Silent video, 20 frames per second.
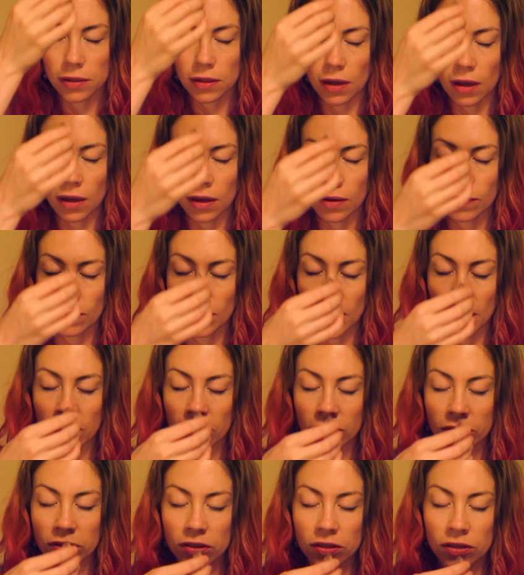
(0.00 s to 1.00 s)
And
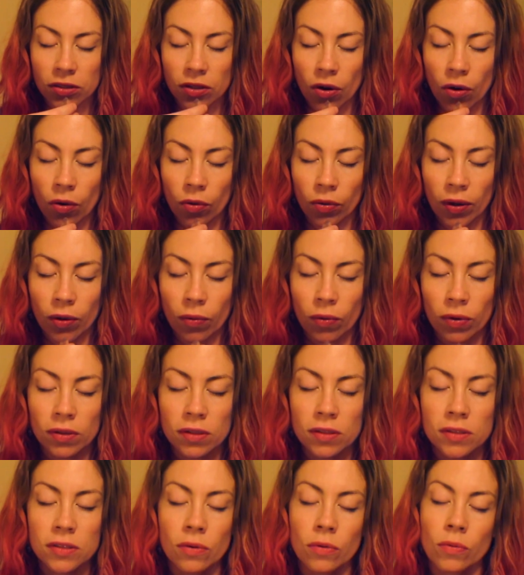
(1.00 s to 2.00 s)
you'll just know like where
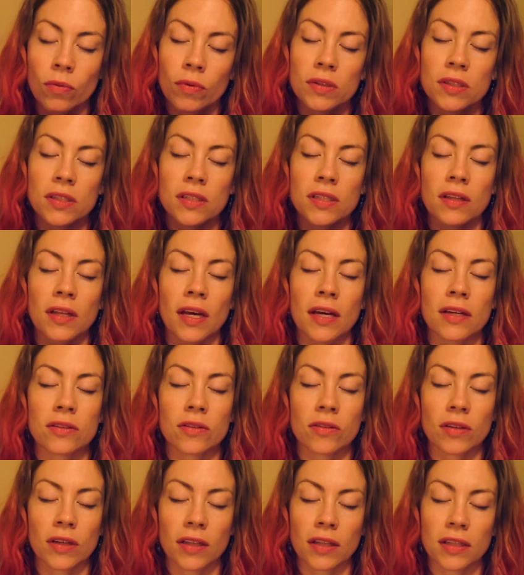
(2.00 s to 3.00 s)
the stone wants to lay.
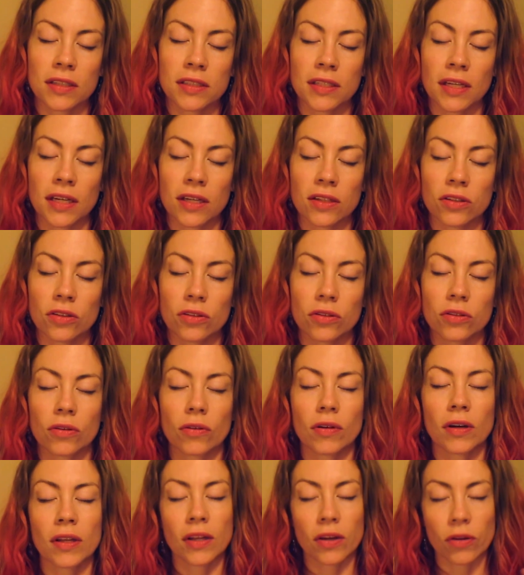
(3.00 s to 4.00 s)
So like, let's say it's your
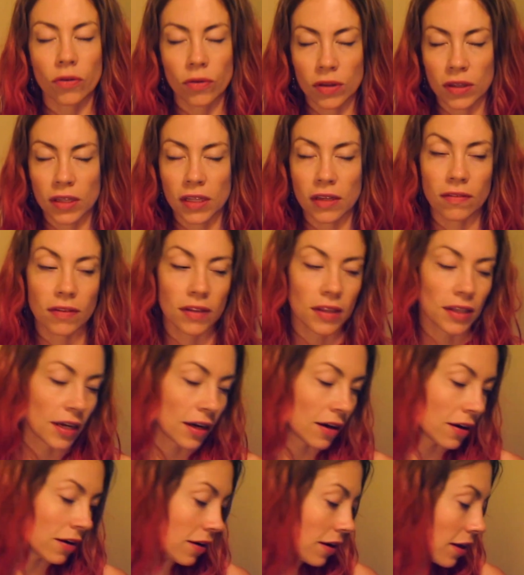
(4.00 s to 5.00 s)
throat, and then you can leave it
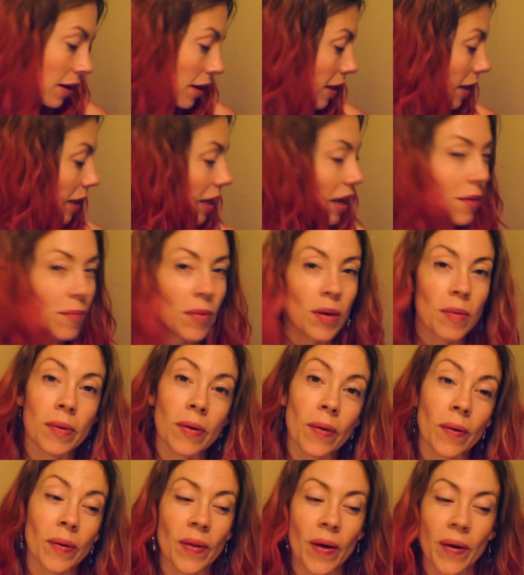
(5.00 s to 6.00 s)
there and maybe
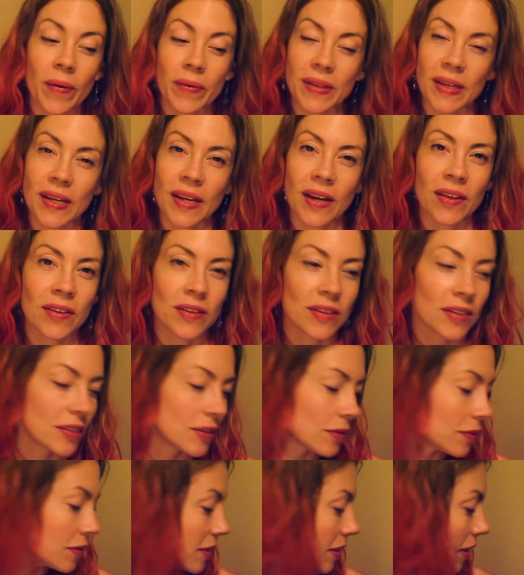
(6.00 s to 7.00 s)
go along with any other
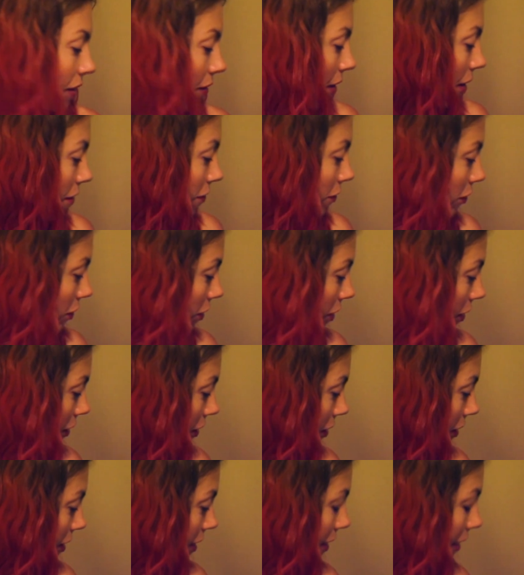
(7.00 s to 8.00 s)
stones that you have and
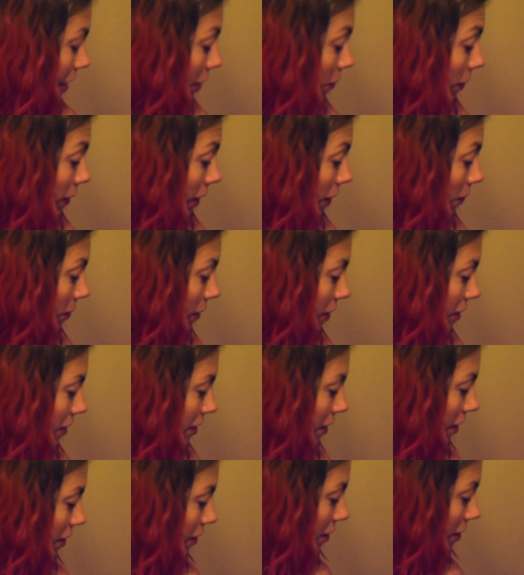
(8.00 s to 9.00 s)
see where they want to
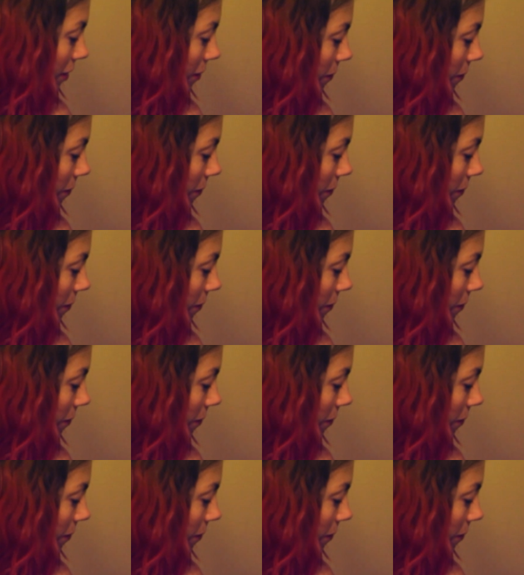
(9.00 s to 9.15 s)
sit.